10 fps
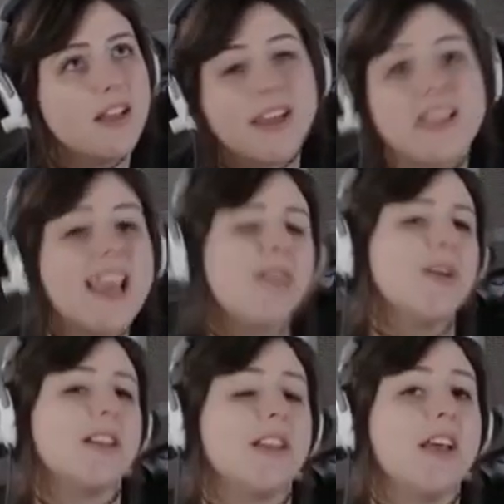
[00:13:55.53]
Like, the,
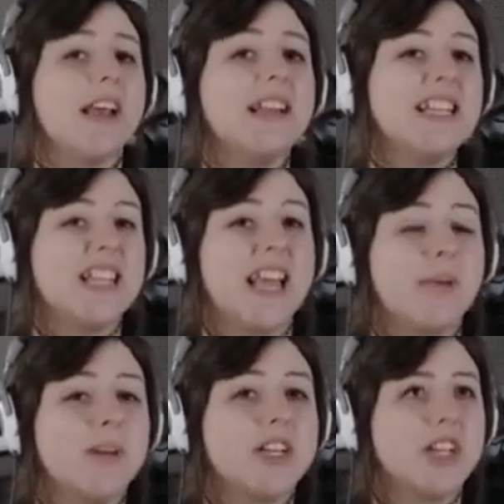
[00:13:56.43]
the English
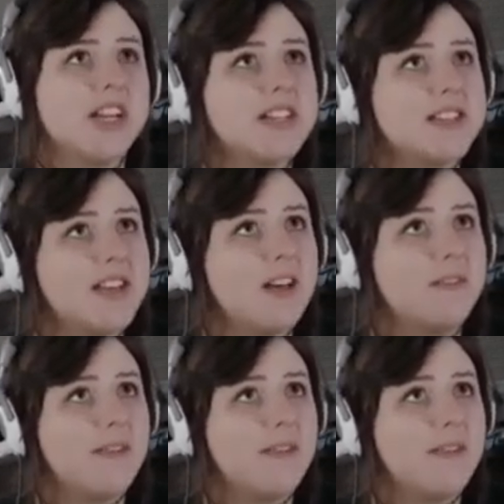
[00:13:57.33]
language in itself